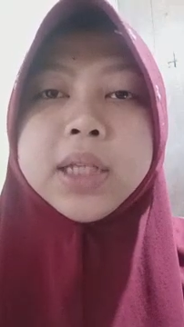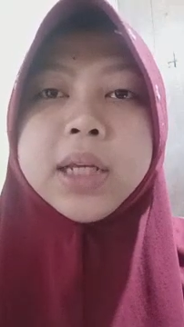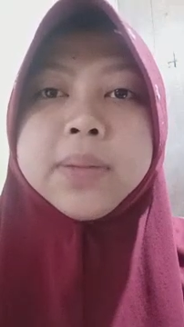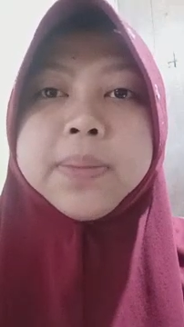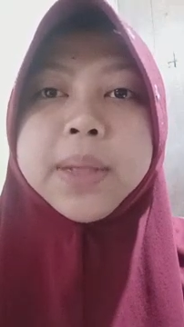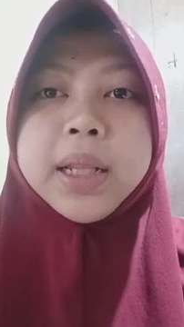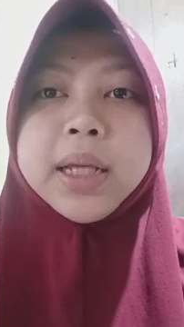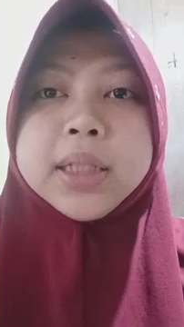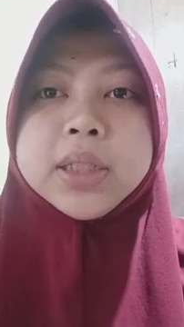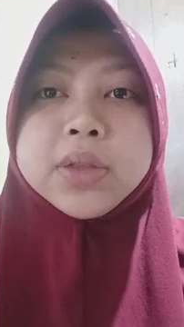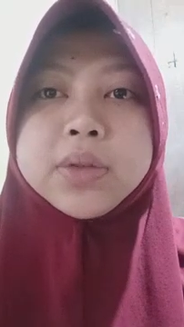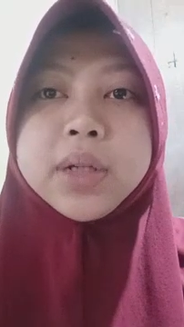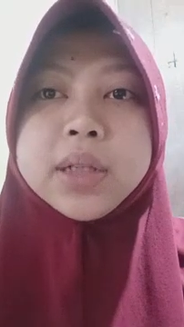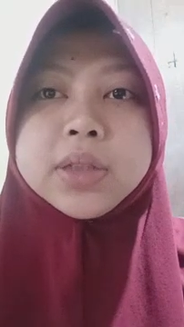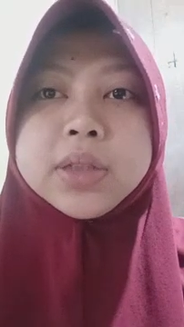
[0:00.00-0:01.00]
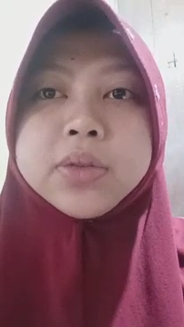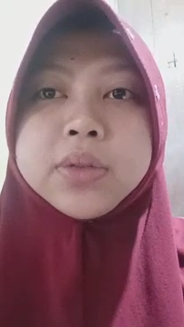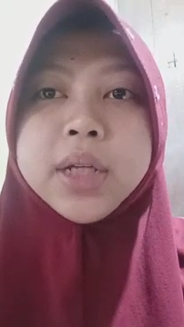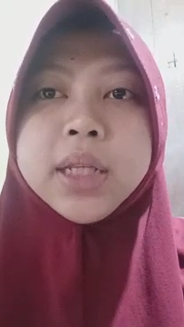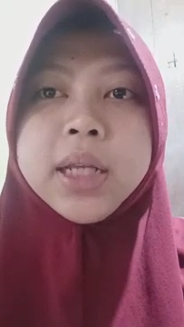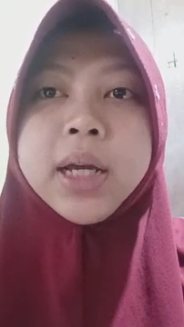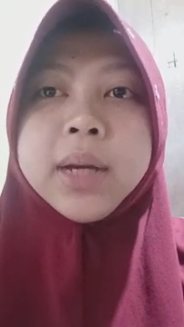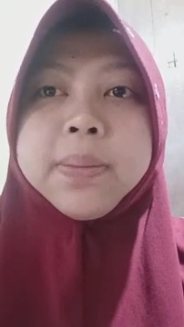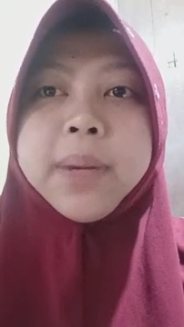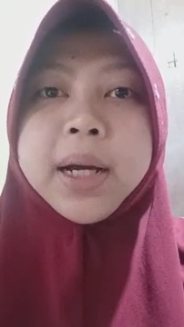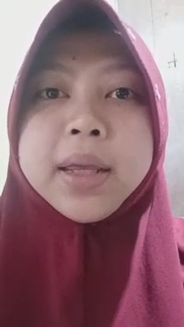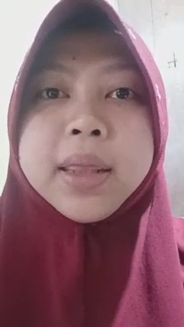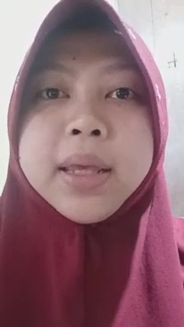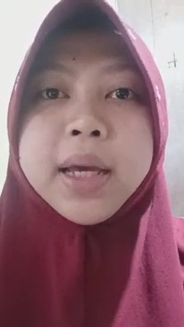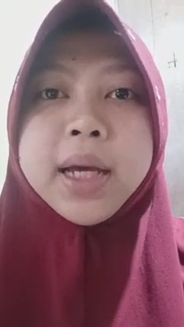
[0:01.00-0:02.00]
in bilateral trade
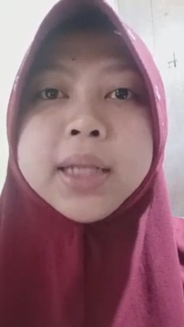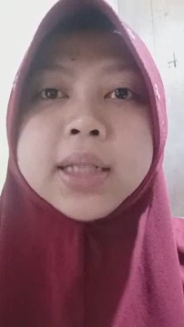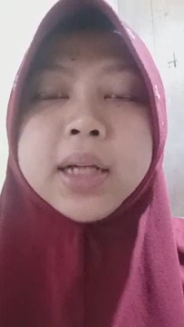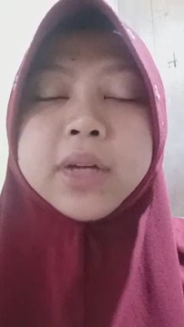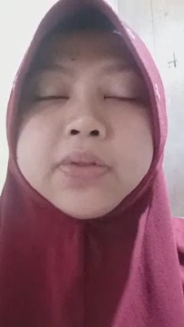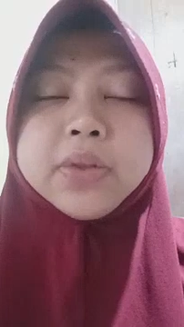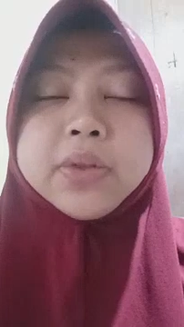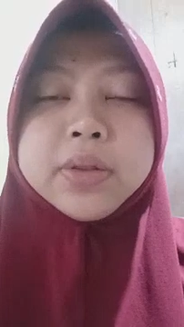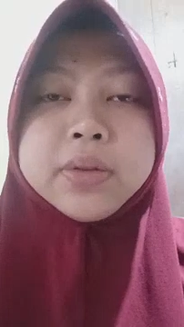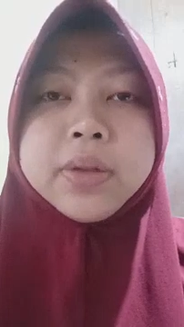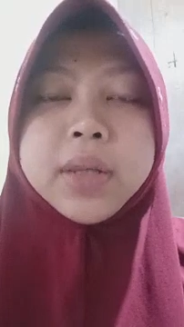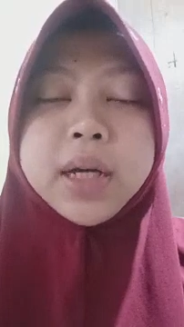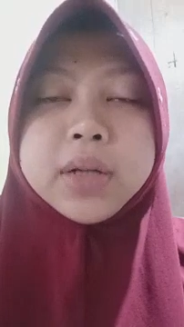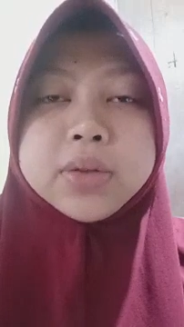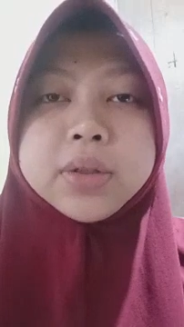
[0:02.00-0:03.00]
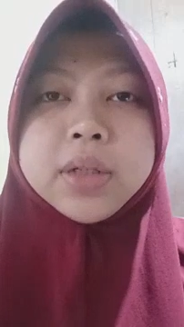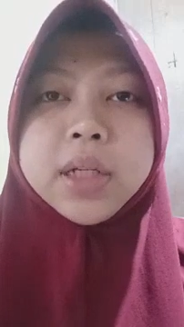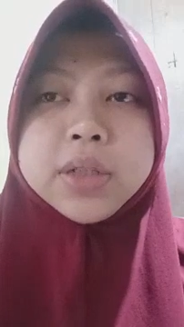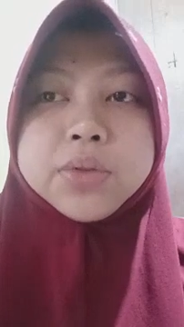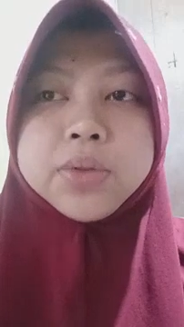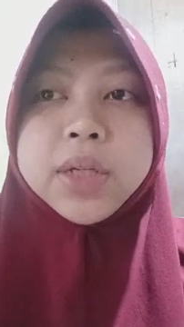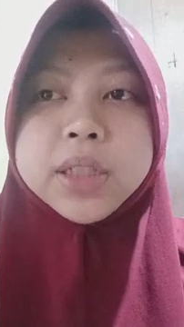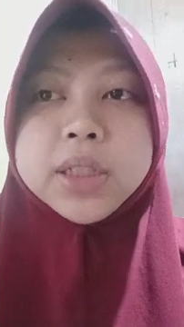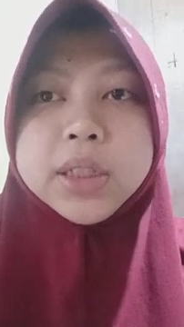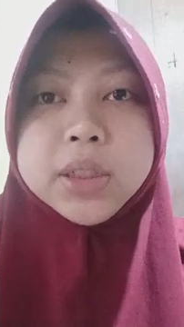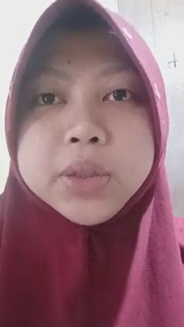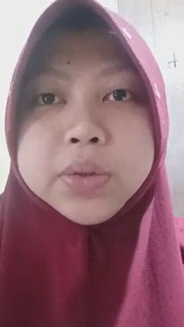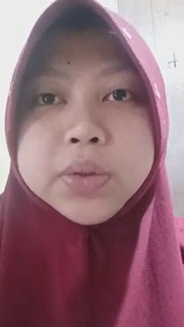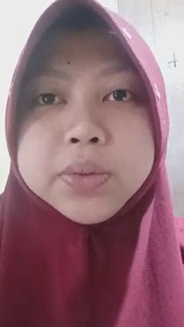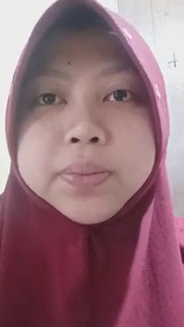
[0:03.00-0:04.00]
by the end of
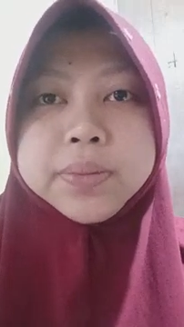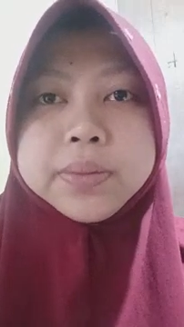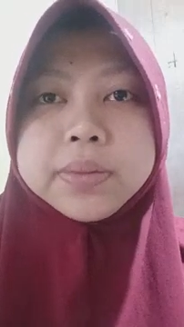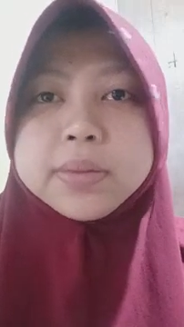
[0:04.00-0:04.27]
2022.